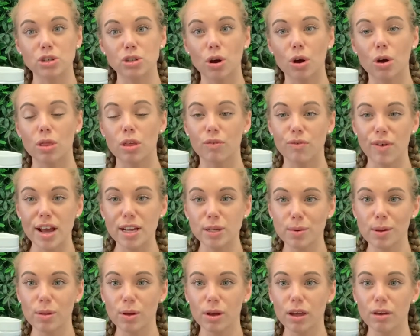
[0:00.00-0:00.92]
So the phase
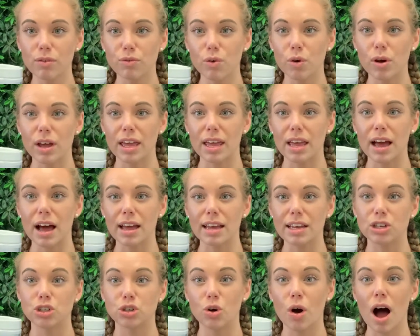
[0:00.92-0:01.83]
we're looking for here
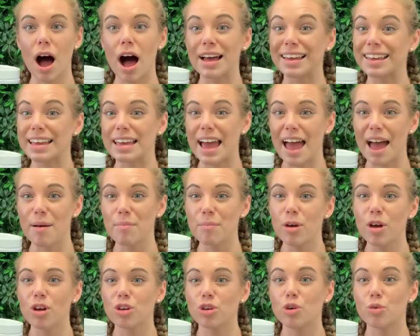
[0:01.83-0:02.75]
is your REM,
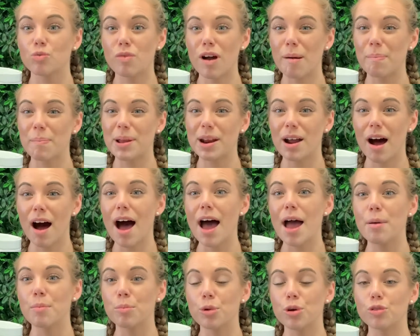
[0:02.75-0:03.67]
your rapid
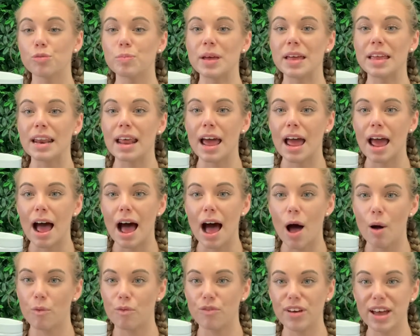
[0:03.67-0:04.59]
eye movement
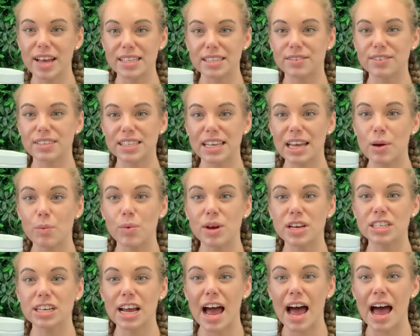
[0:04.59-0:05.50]
phase of sleep,
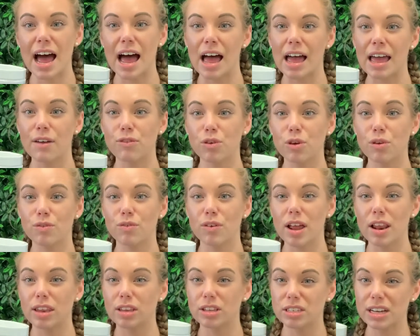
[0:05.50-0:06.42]
which if you've
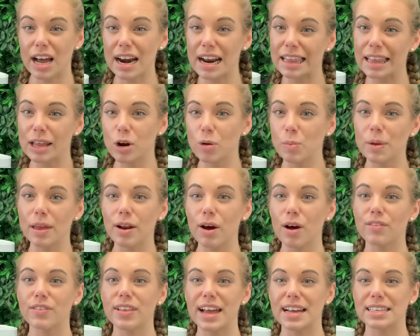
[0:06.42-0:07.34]
done a little bit
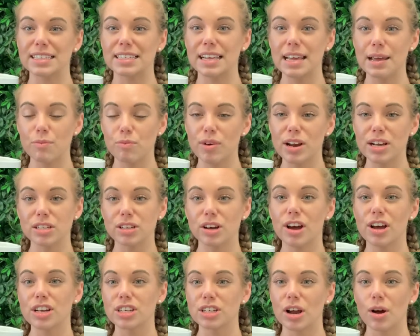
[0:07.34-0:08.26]
of like sleep
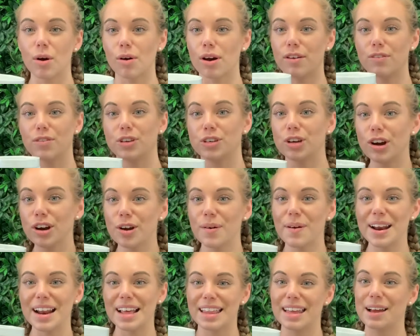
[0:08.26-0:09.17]
research, or if you don't know
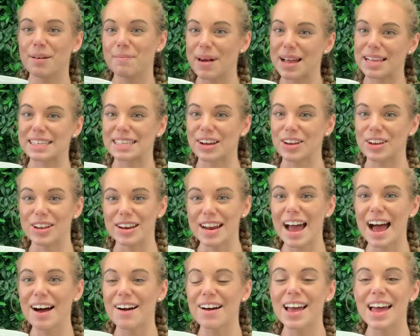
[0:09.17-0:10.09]
anything, I'm about to tell you
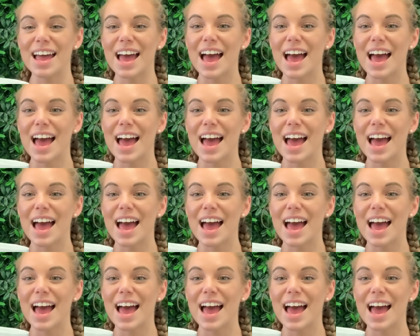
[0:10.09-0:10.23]
now,